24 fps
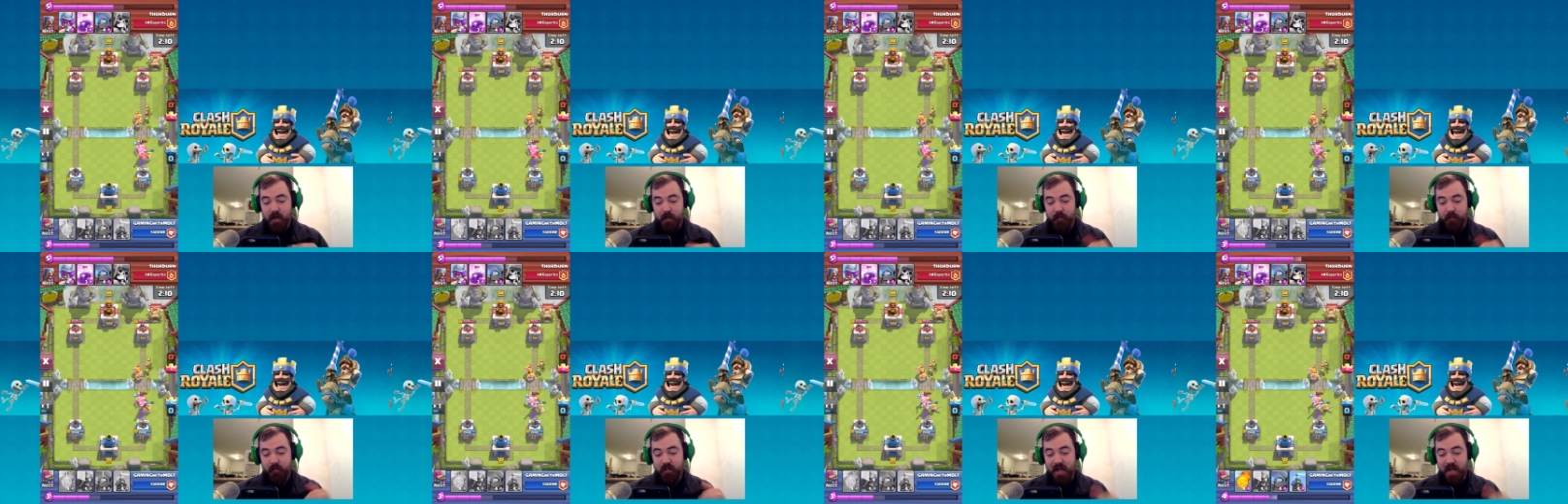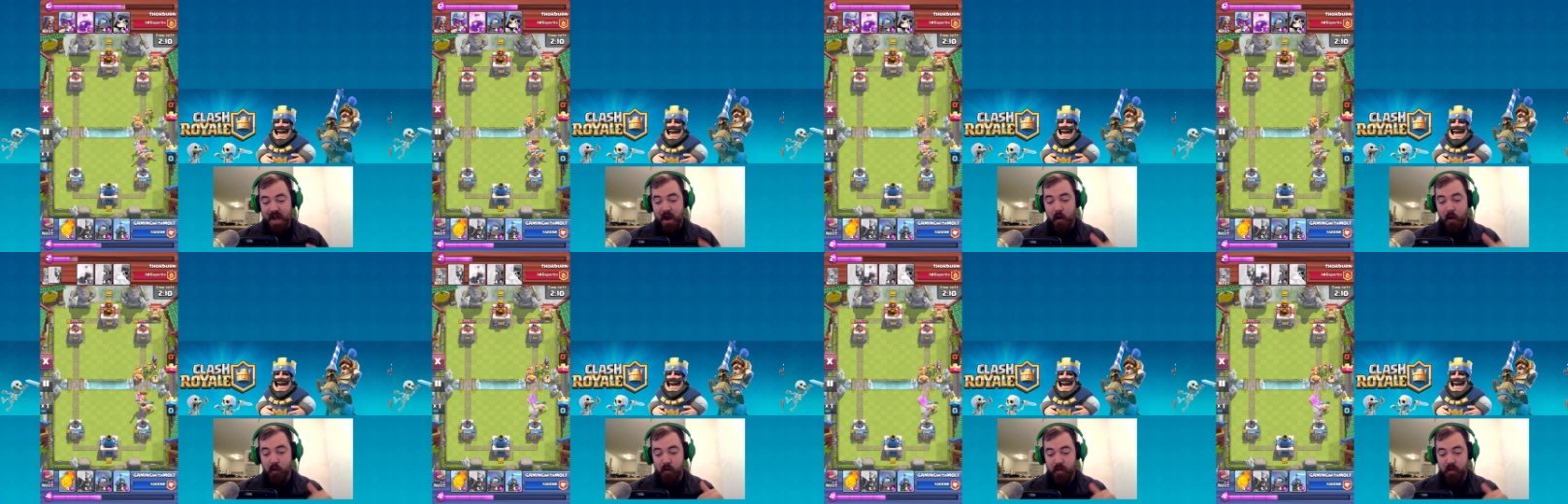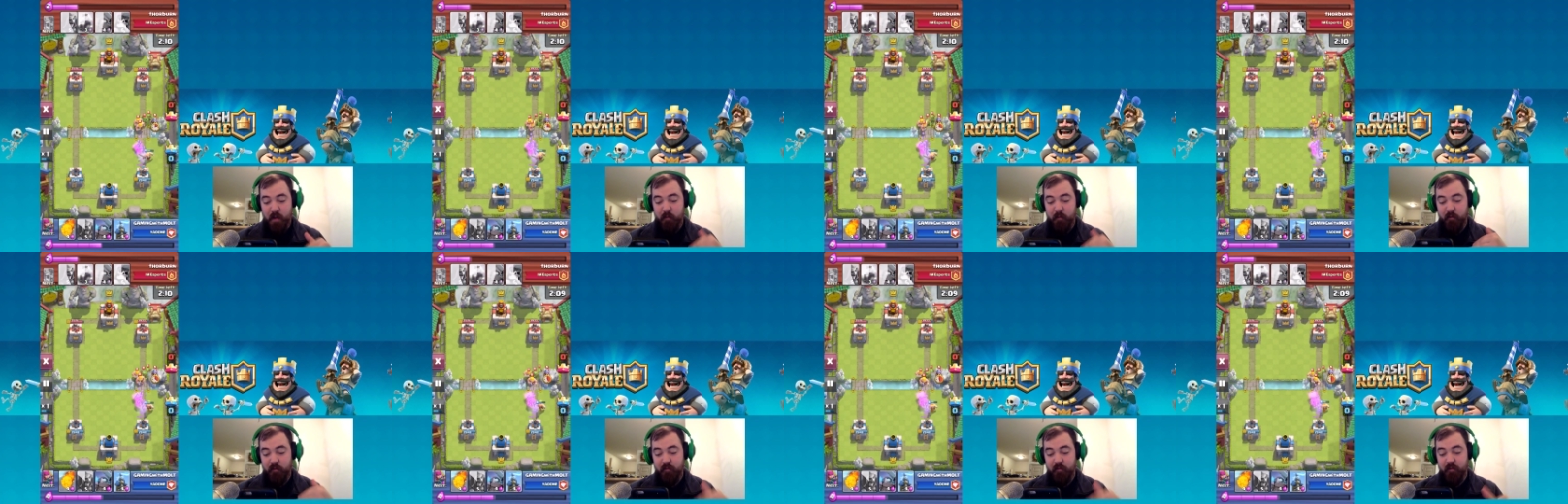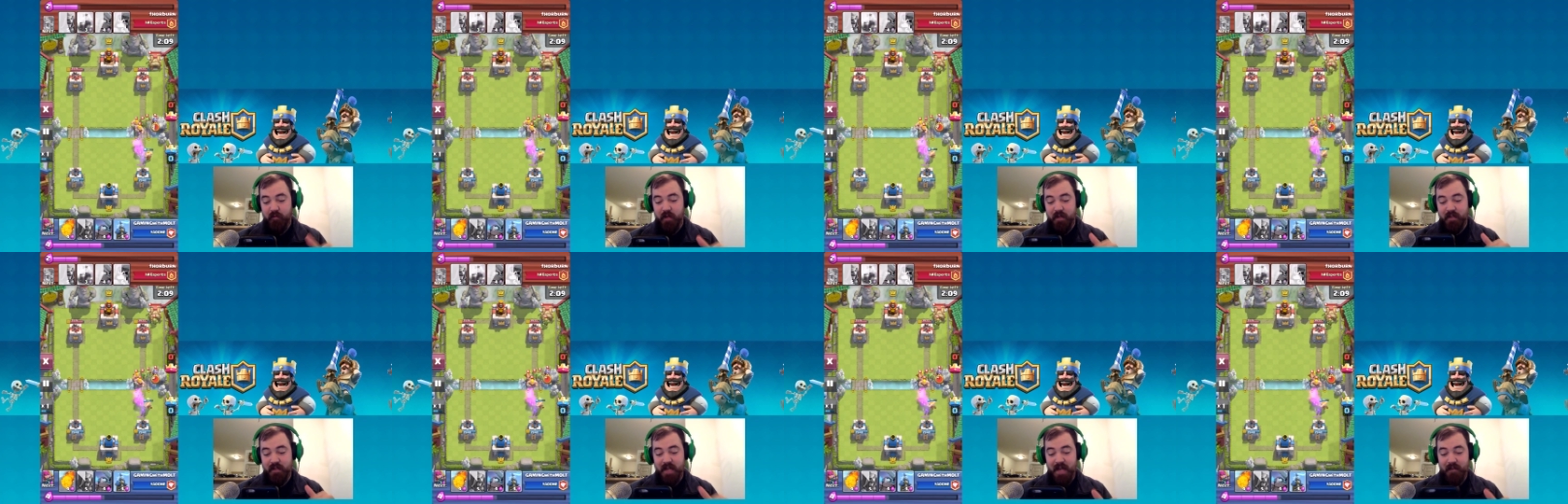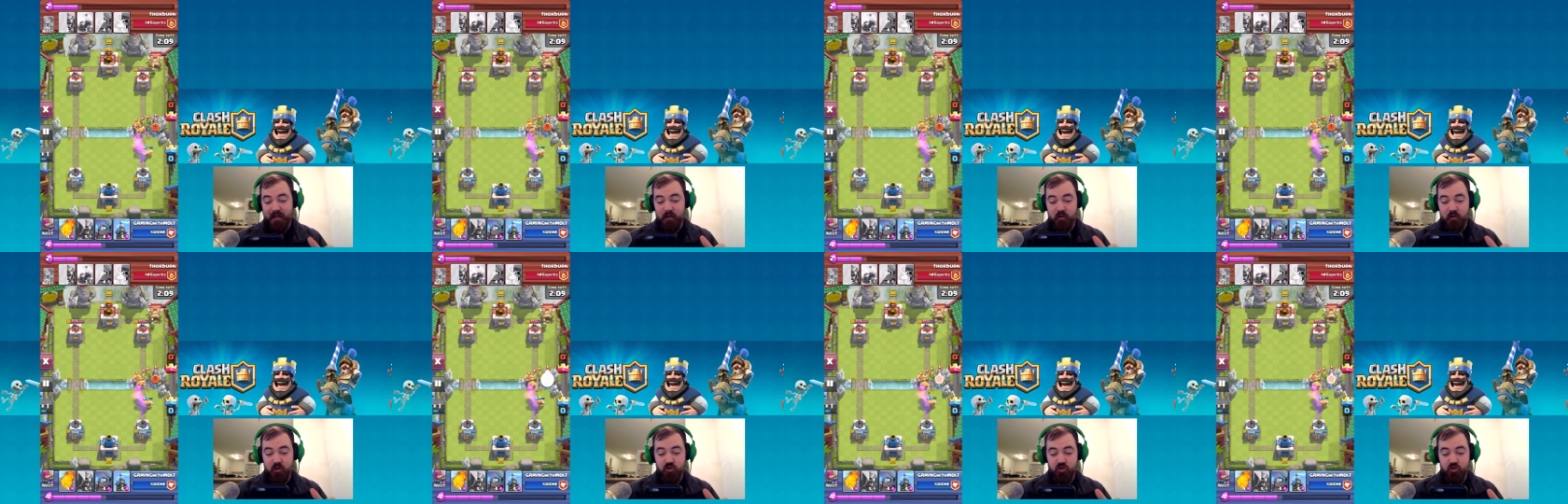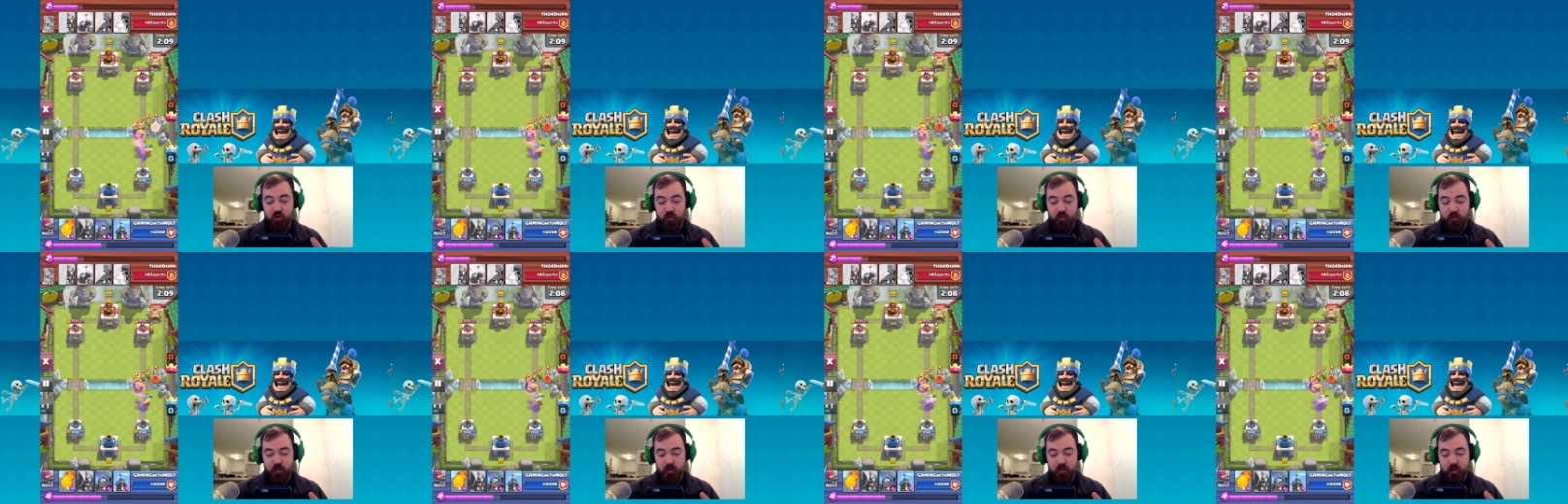tower to be able to attack those
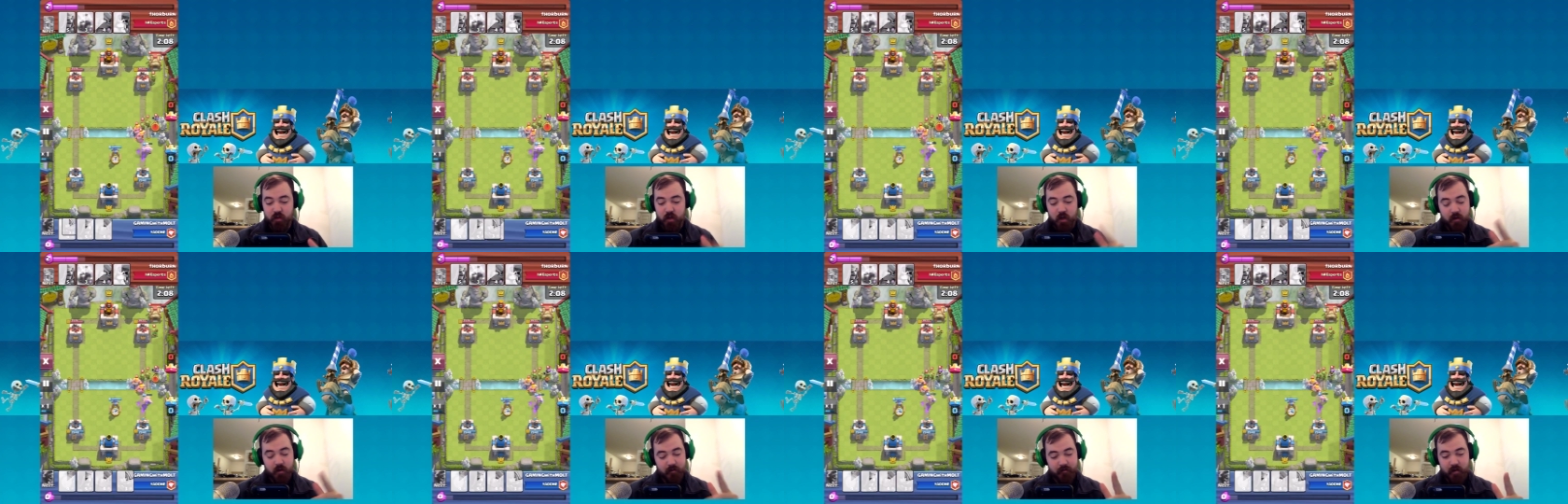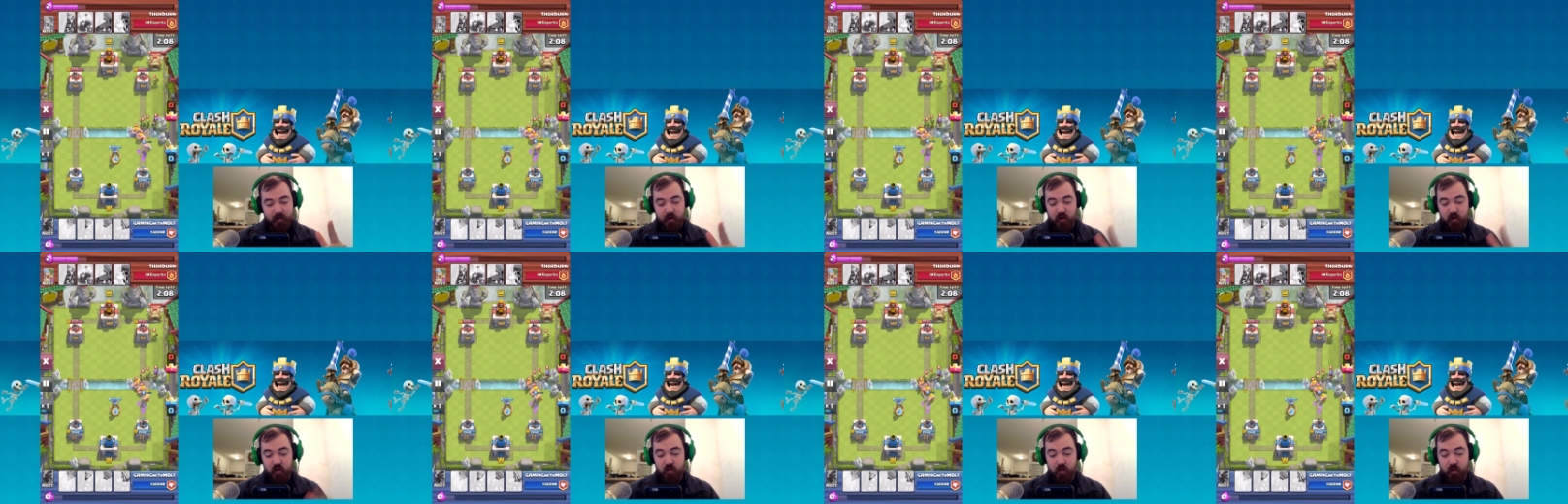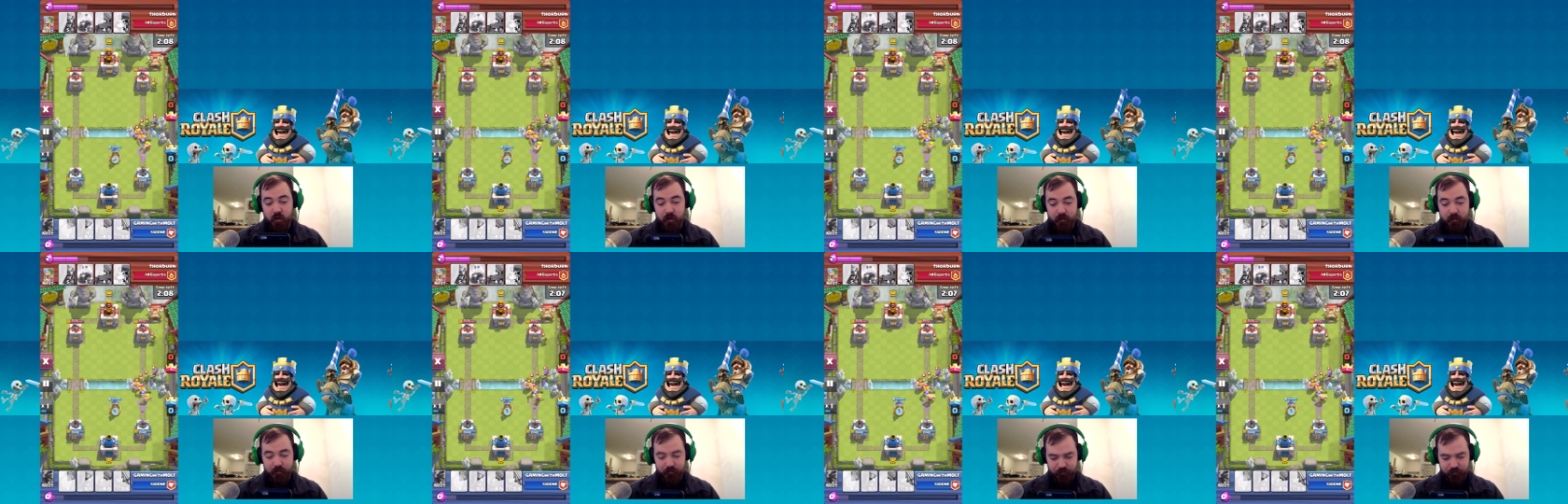troops. Very smart.